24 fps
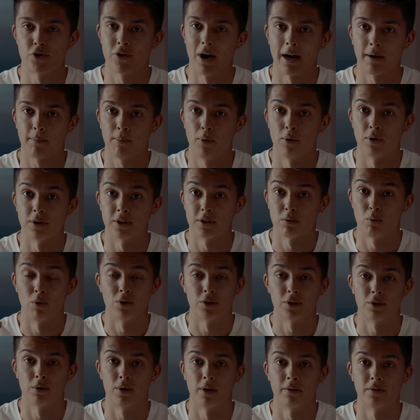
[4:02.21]
track points
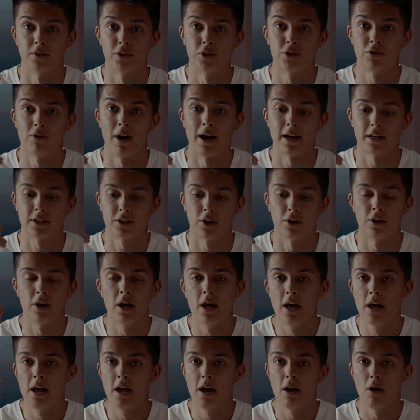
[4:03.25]
whatsoever to track. So
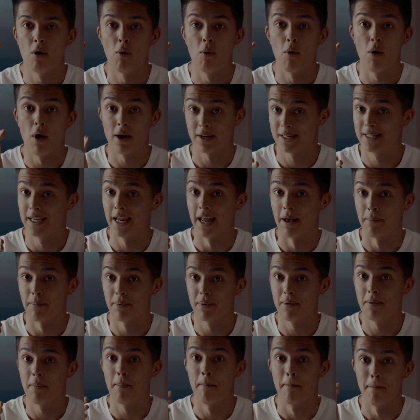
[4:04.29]
a
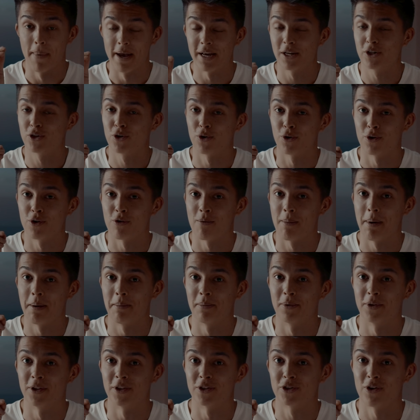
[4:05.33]
tip, make sure you
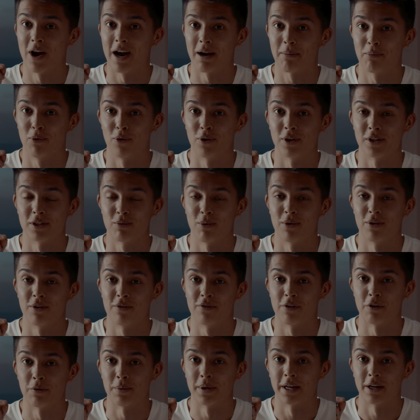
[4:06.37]
remember the track points when you're
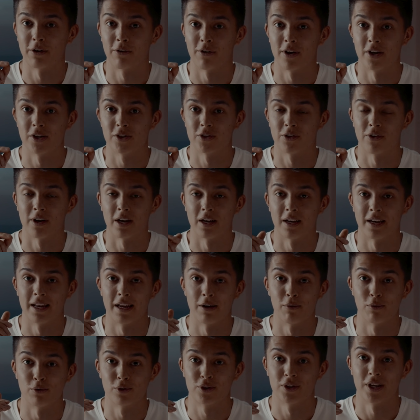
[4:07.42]
filming in green screen.
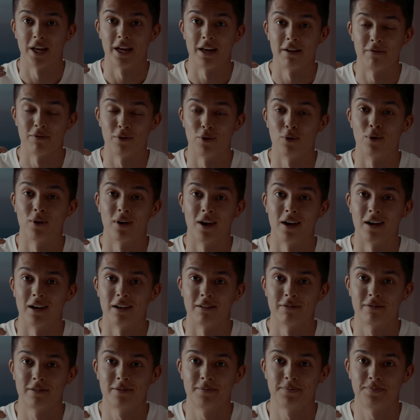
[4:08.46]
It will save your life.
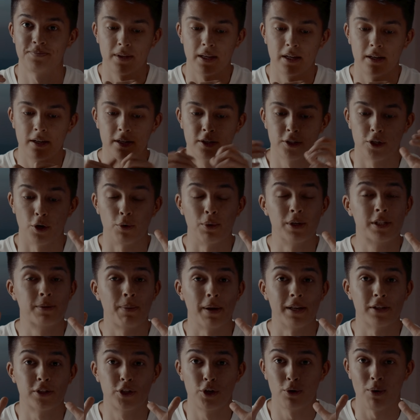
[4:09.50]
So we
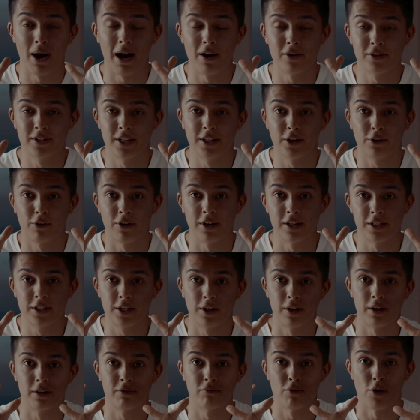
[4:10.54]
spent 2 hours in the green
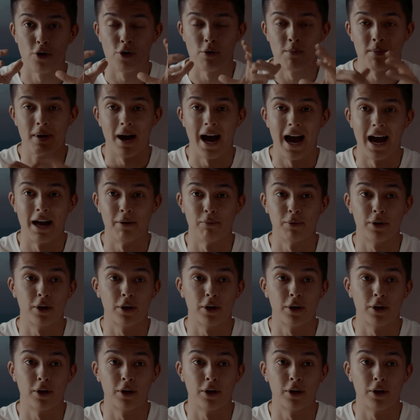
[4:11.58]
screen room, and